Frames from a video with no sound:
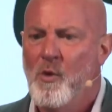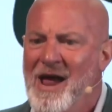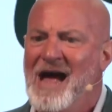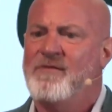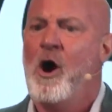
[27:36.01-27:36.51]
We
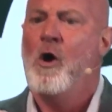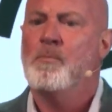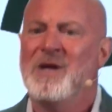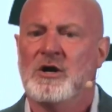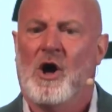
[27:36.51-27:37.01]
have hope
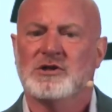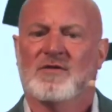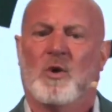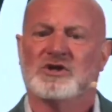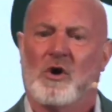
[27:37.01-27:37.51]
because
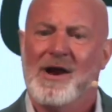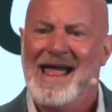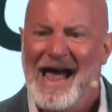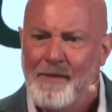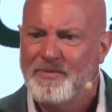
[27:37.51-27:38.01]
of what's already
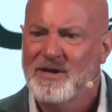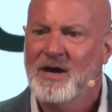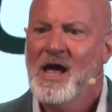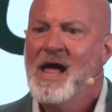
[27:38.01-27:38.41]
happened,